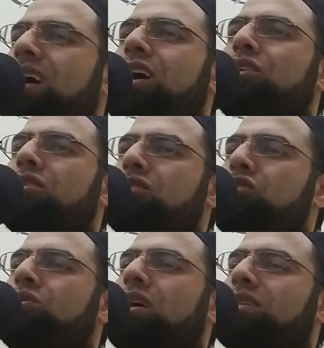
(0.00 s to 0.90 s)
I urge
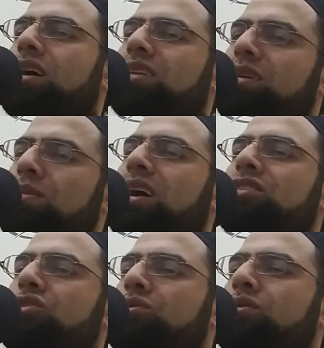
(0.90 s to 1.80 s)
you and I
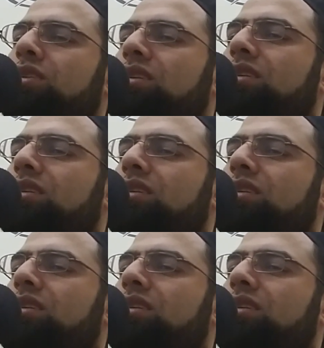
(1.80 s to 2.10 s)
remind you